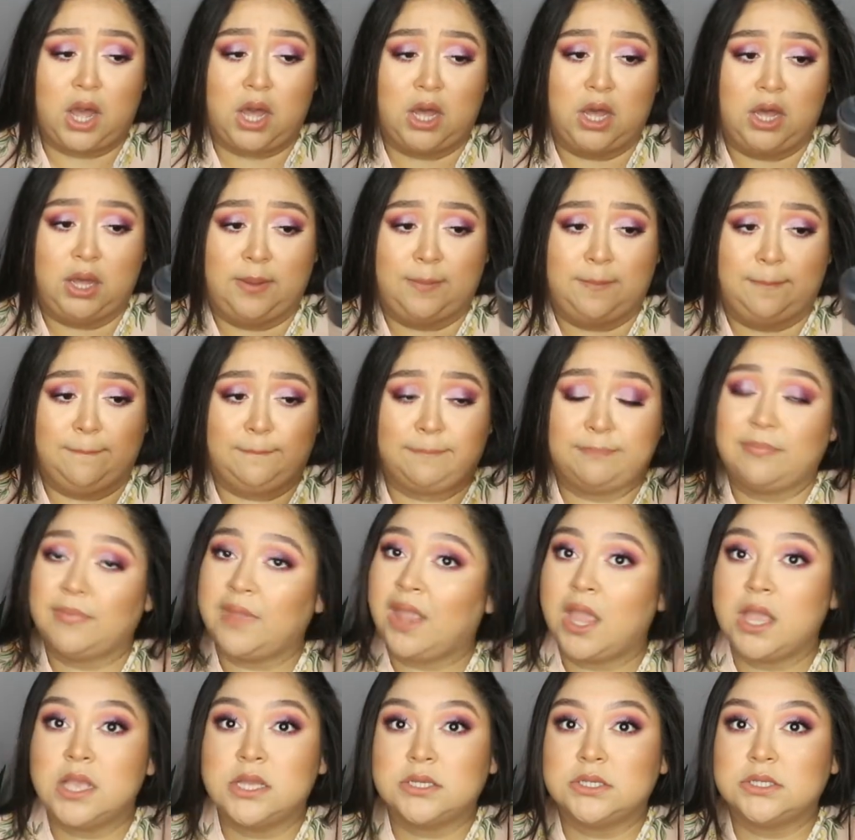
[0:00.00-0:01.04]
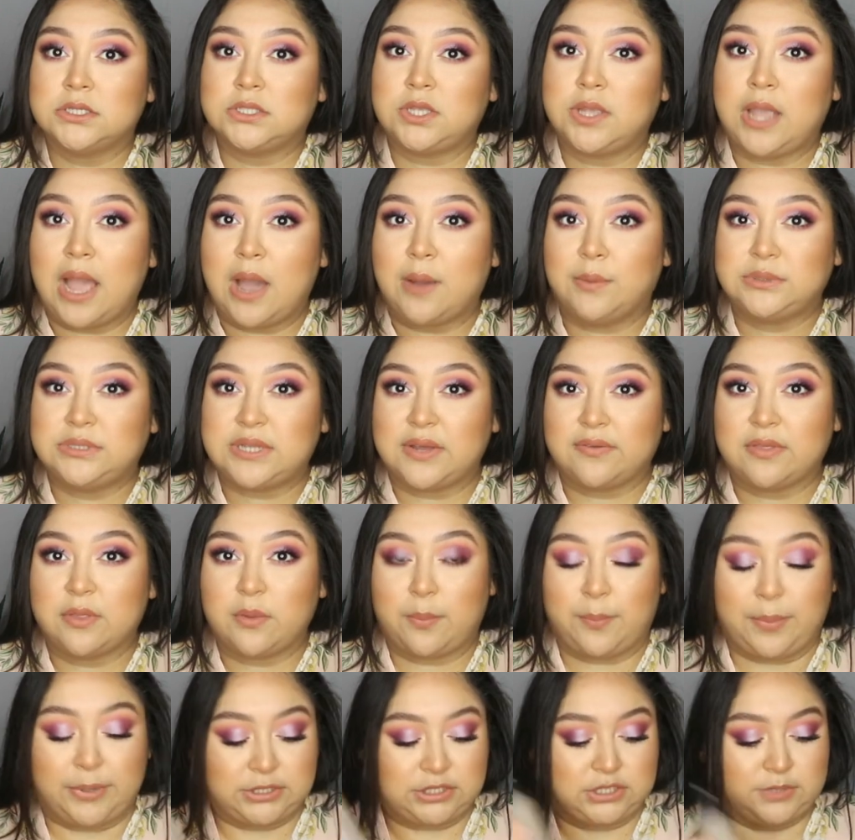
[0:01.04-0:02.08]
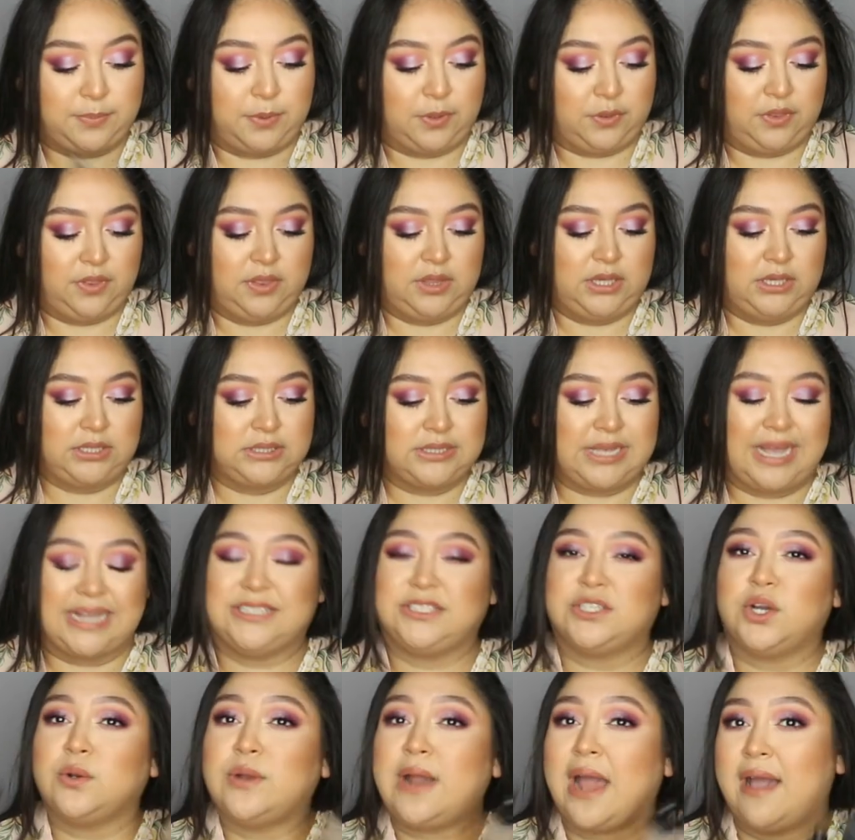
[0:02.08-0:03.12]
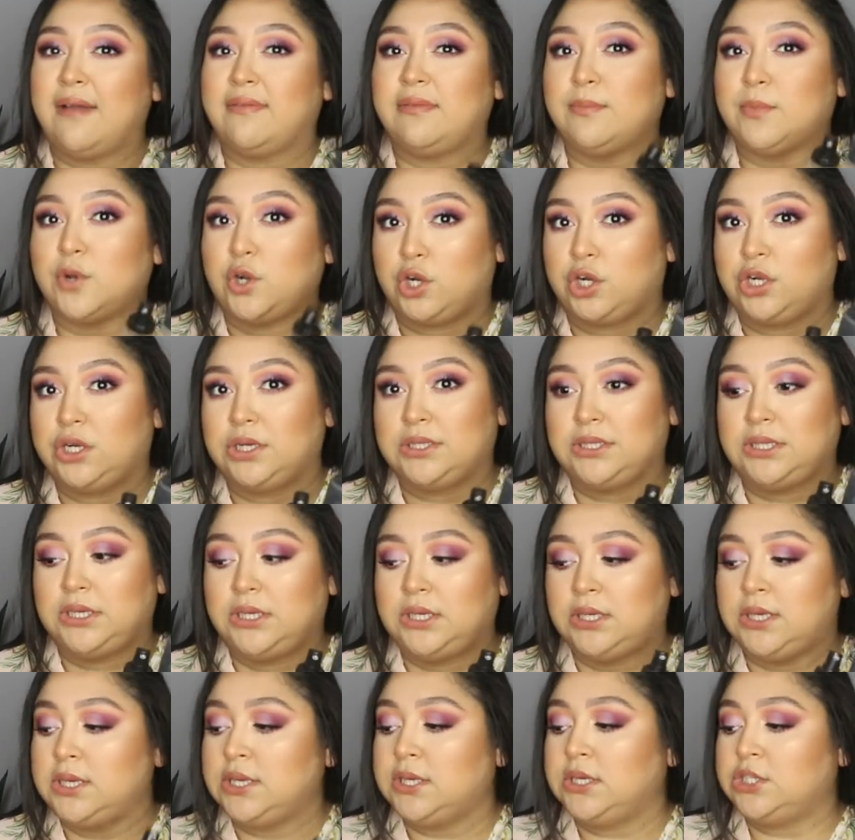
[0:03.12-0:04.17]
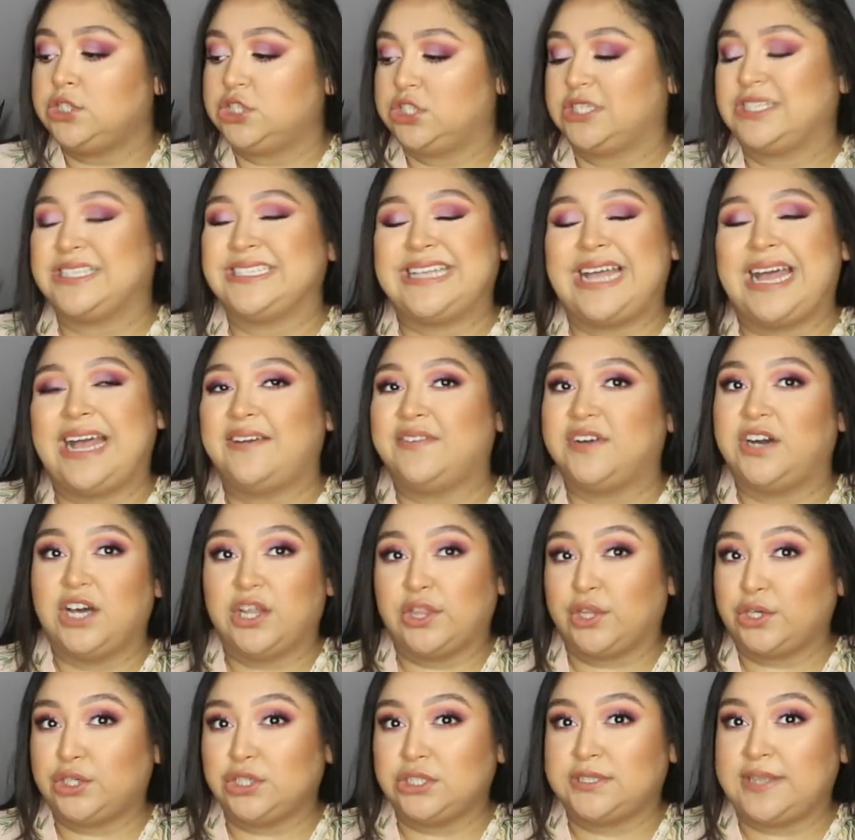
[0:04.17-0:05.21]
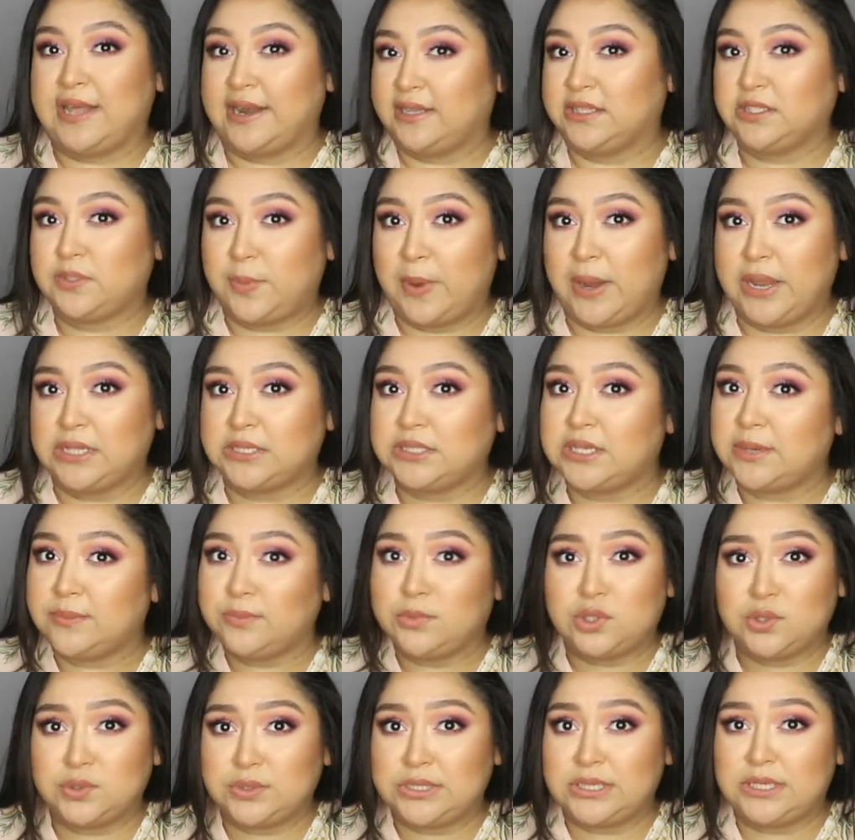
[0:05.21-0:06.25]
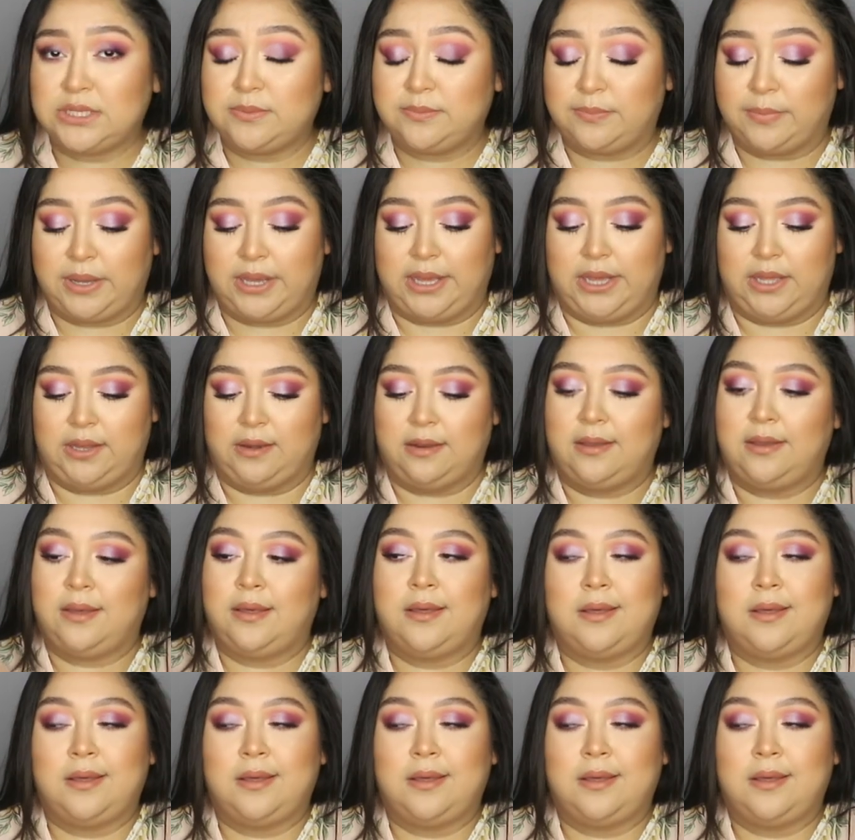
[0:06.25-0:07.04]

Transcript: So yeah, I would definitely purchase both of these. I don't have them currently just because I have other setting sprays that I'm using, but